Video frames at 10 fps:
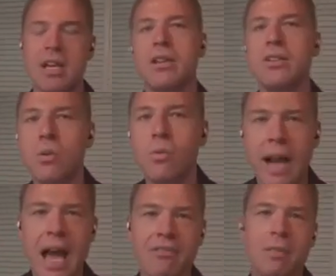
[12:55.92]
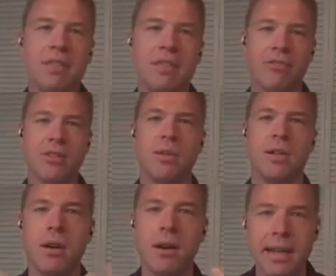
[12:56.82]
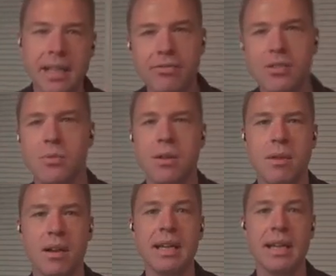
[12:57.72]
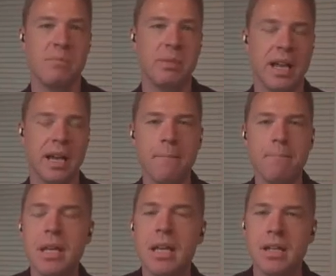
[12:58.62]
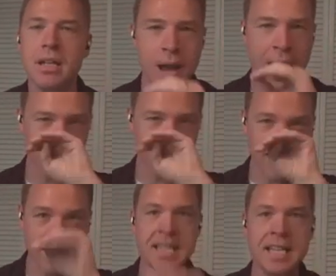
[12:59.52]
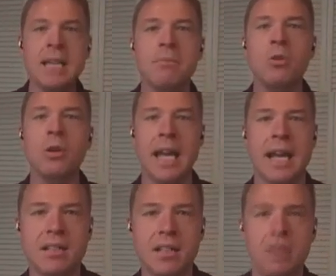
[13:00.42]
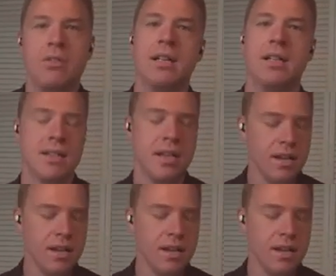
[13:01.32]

You don't want to have to be the first one to market. The first one to market gets bloody. Do you have the right team who can execute on this?